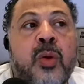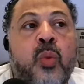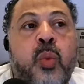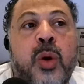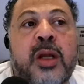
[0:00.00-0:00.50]

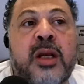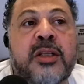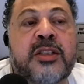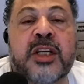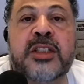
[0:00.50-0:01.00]
we're going to
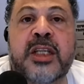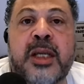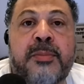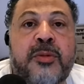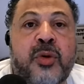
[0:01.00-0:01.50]
just
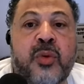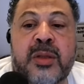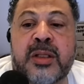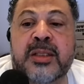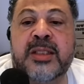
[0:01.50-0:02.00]
keep
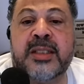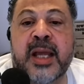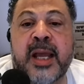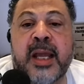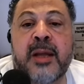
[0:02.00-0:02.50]
doing the
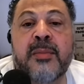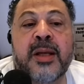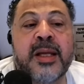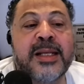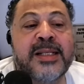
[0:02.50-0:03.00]
same
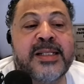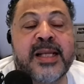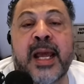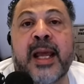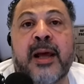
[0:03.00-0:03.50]

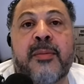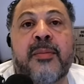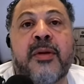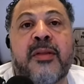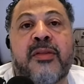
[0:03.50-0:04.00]

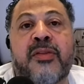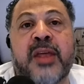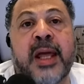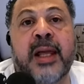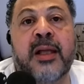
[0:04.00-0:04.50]
damn
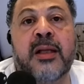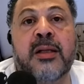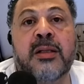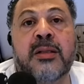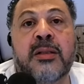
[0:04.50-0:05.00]
thing.
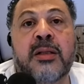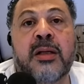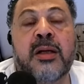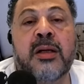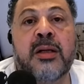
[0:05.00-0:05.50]

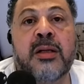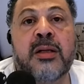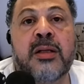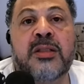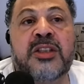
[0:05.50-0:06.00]

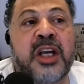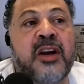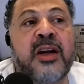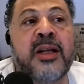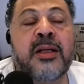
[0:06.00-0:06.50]

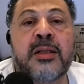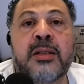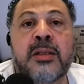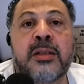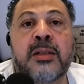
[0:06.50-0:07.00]
Jerry,
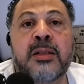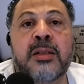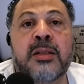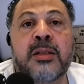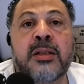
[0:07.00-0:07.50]

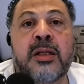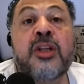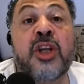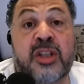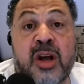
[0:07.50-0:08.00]

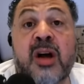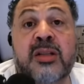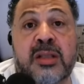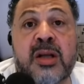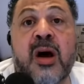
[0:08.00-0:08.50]
you talk
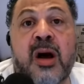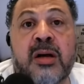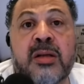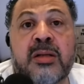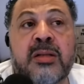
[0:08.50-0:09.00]
the
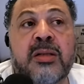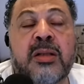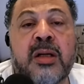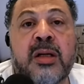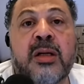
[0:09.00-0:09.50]
talk,
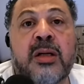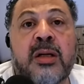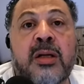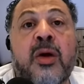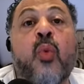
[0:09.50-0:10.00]

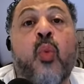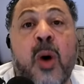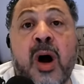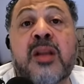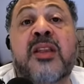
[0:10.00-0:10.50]

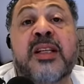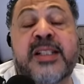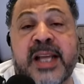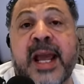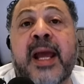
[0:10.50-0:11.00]
walk the
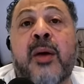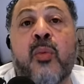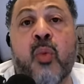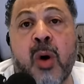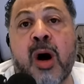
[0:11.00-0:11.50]

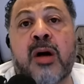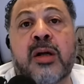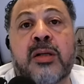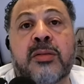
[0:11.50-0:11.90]
damn walk.